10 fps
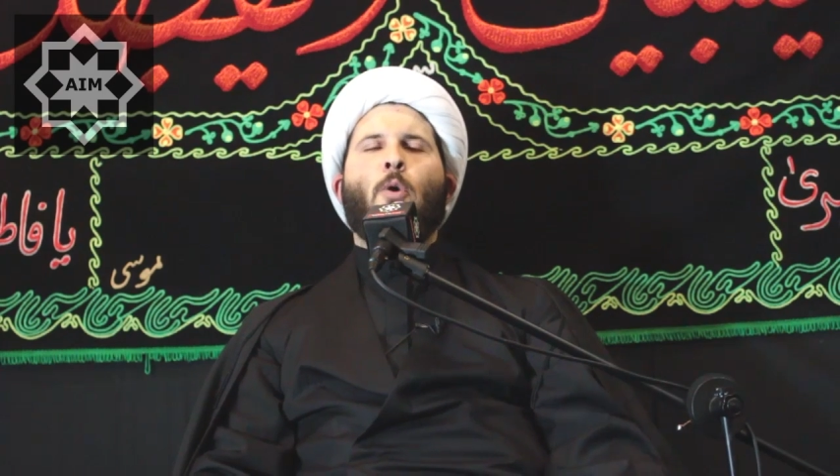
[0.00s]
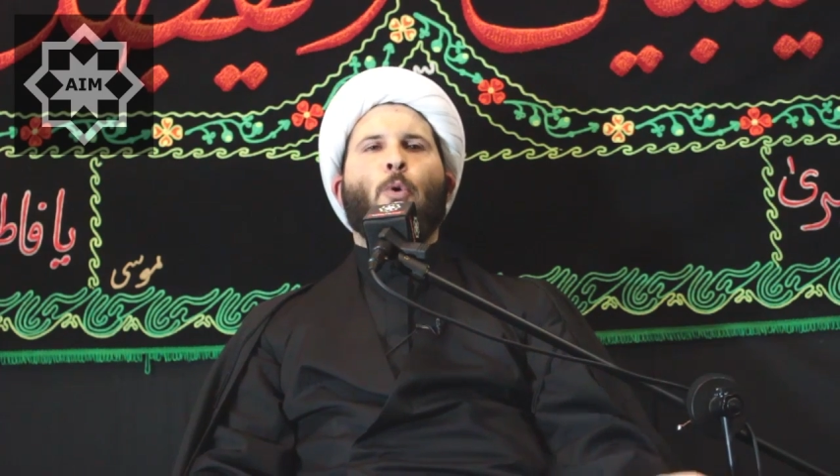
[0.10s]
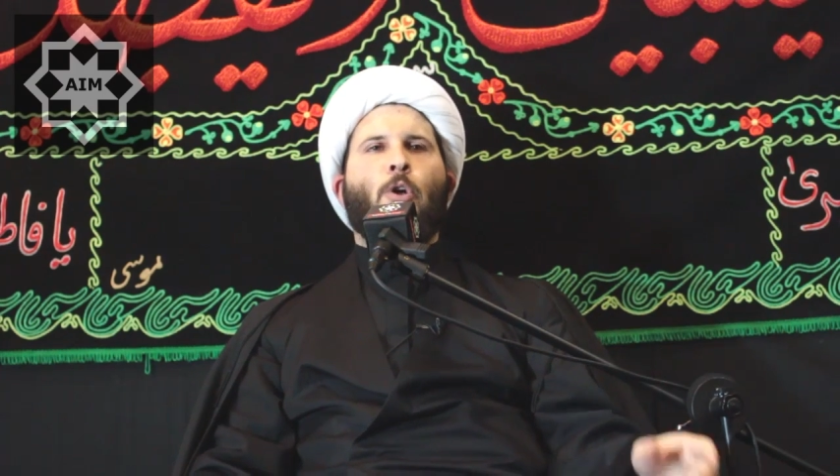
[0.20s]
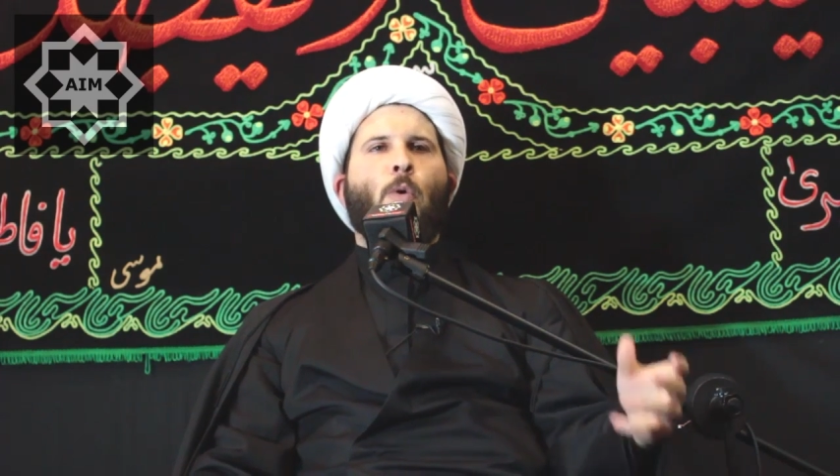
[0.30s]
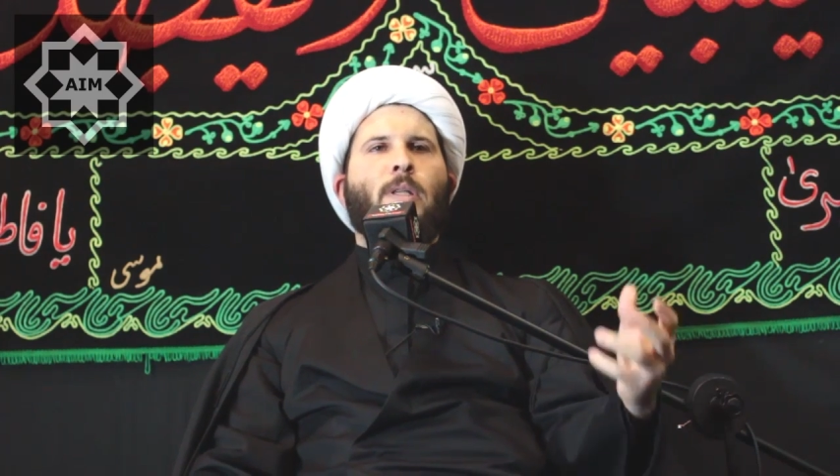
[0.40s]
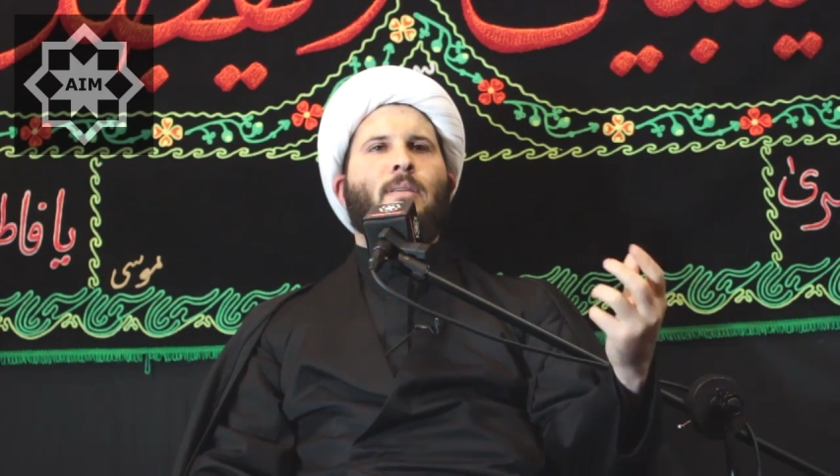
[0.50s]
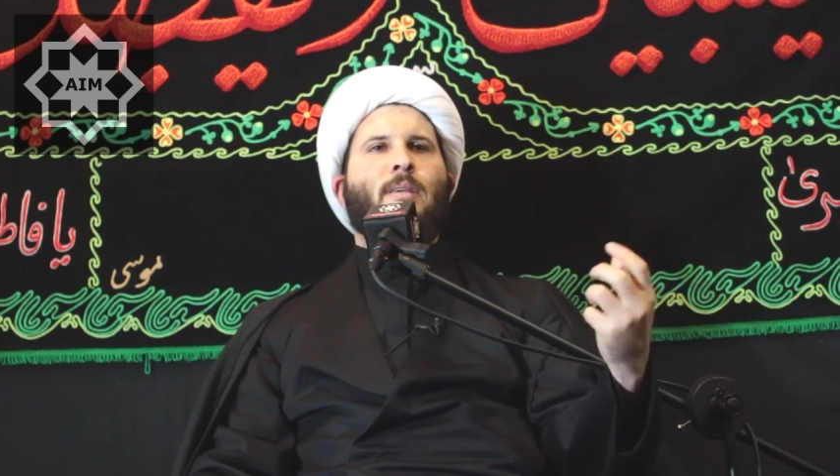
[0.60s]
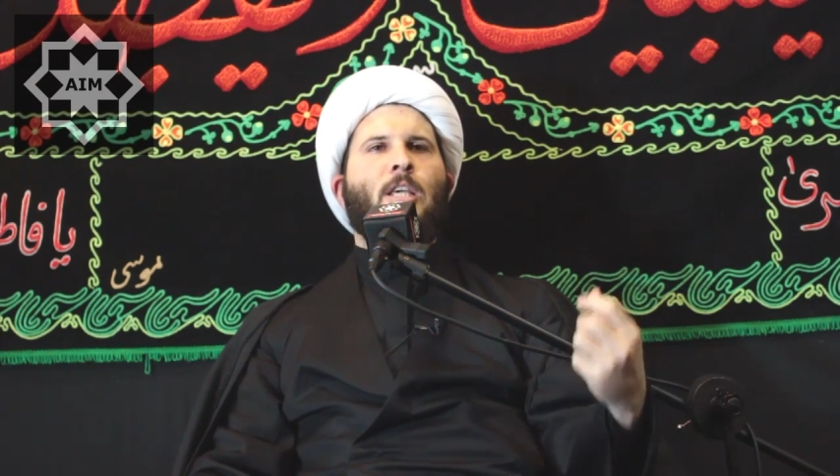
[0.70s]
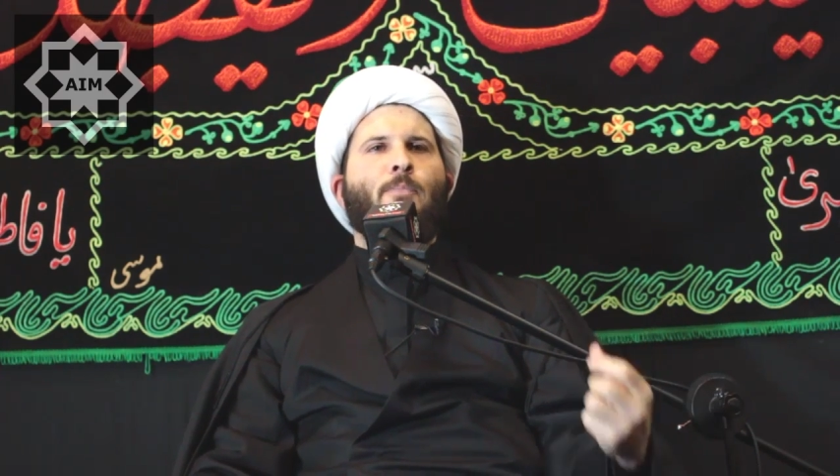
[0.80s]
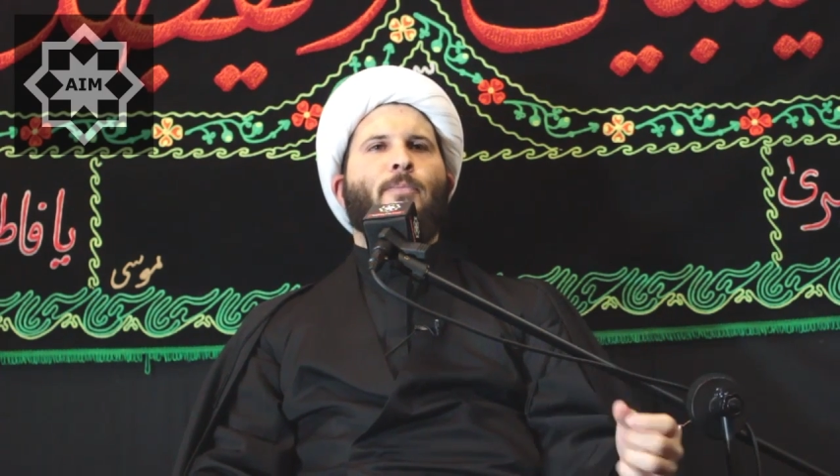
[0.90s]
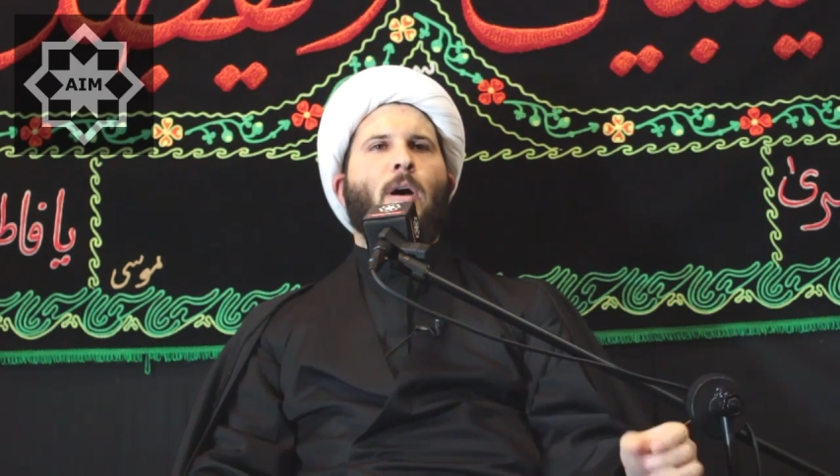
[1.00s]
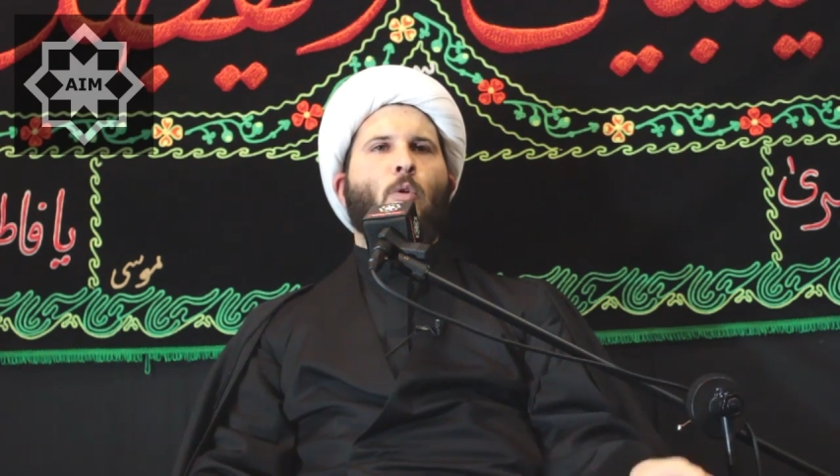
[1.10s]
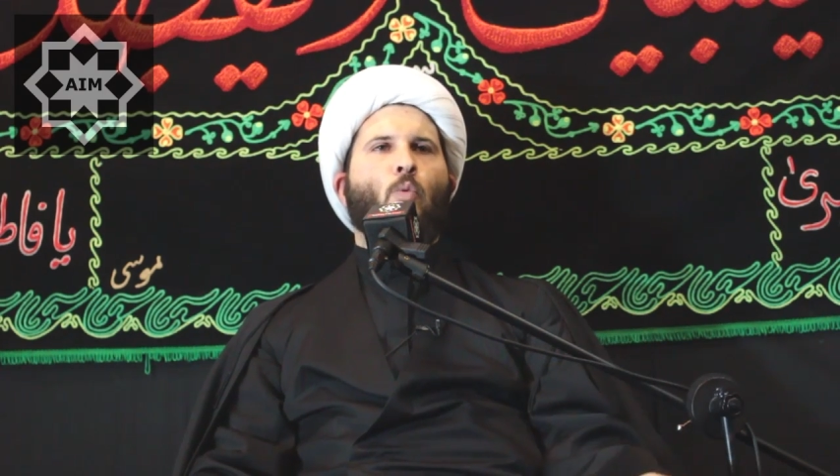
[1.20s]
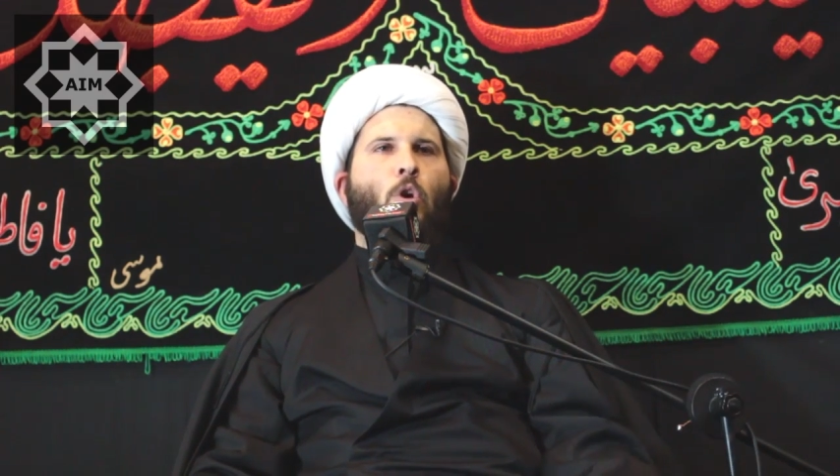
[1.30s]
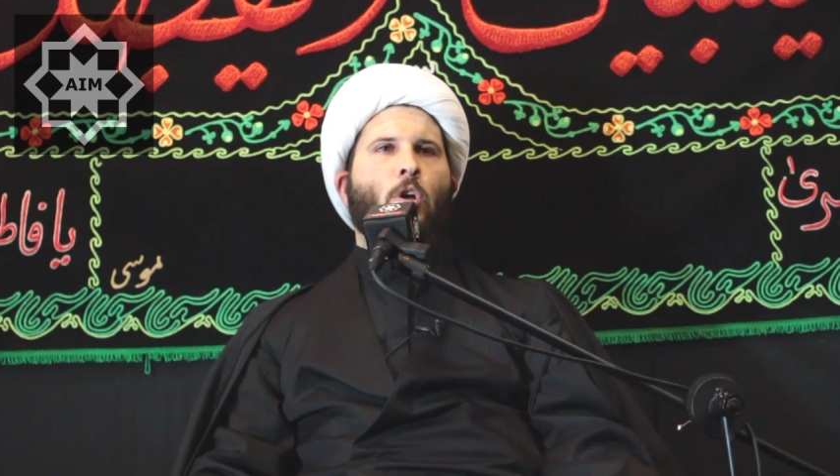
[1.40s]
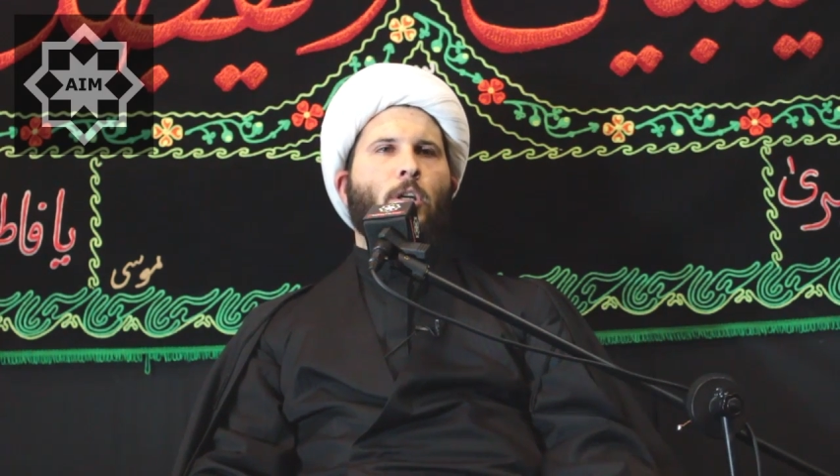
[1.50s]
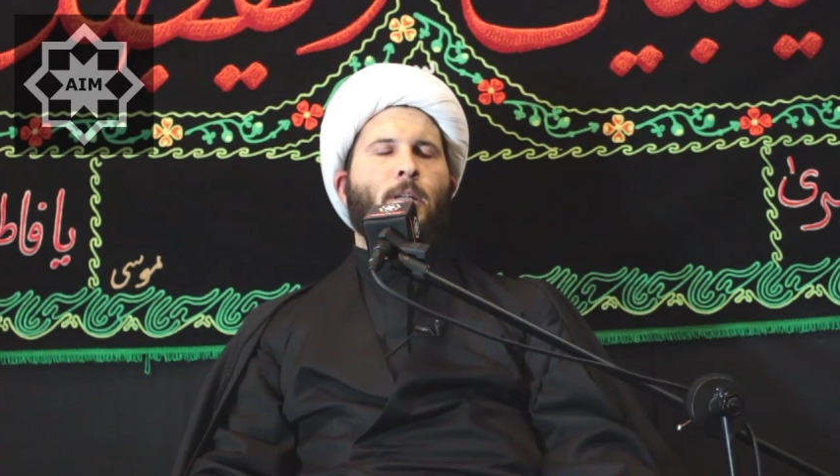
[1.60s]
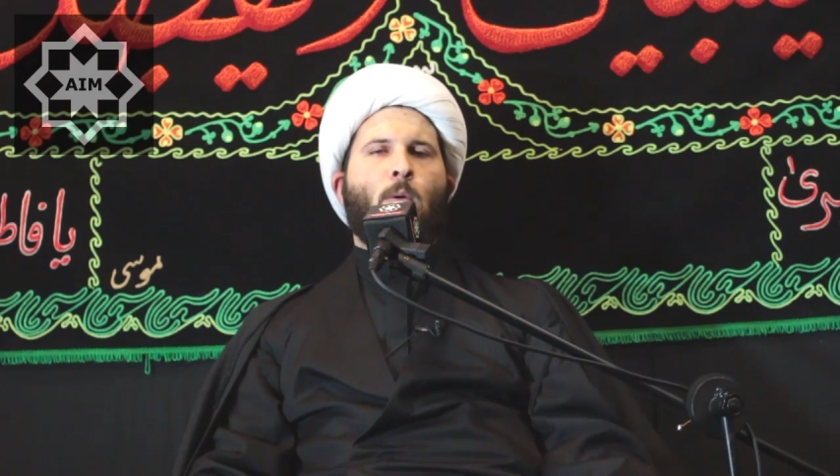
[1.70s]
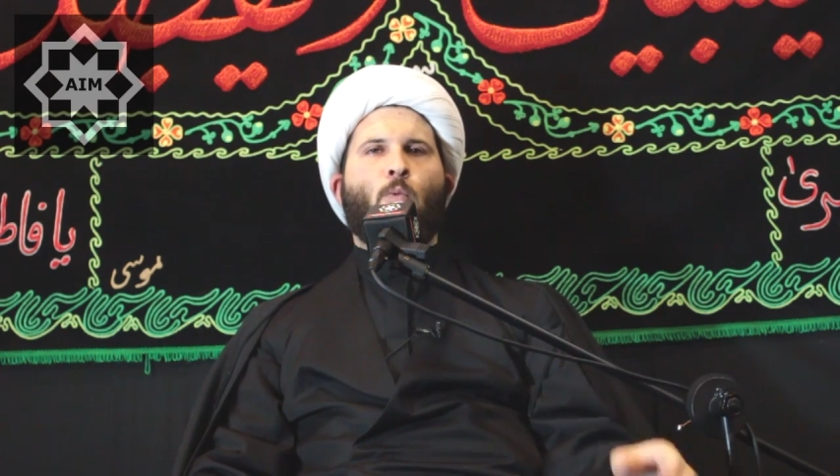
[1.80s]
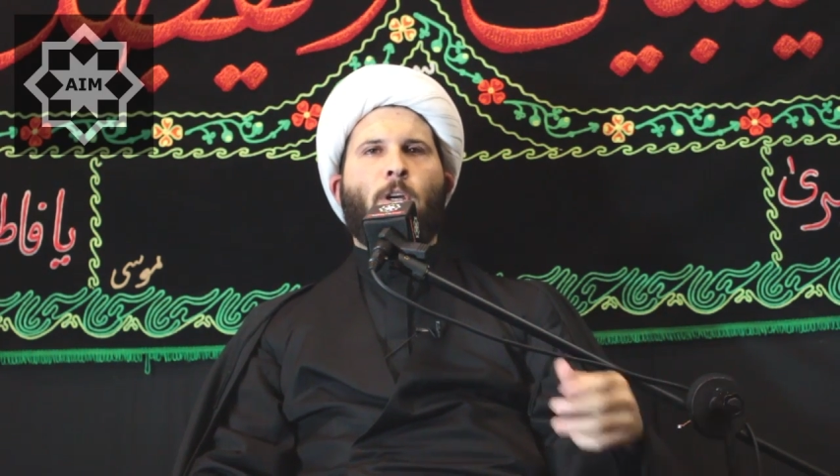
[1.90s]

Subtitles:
we're going to keep our word and we're